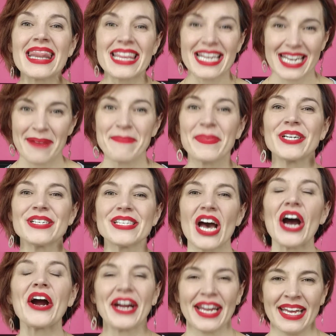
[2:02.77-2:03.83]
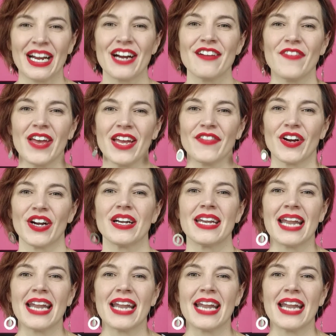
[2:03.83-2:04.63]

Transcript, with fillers: The numbers are in our favor.